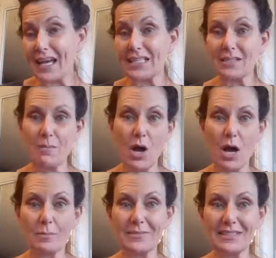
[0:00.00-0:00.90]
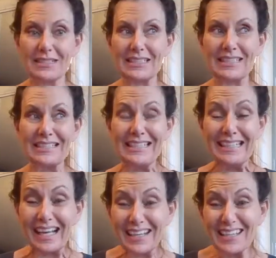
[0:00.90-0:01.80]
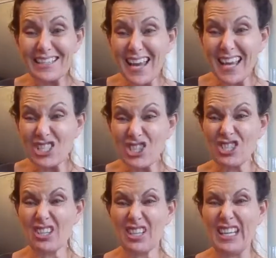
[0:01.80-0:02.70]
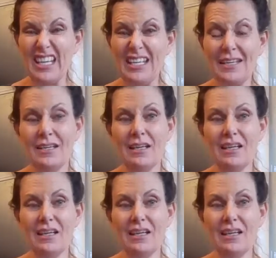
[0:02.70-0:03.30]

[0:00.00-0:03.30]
as moms unintentionally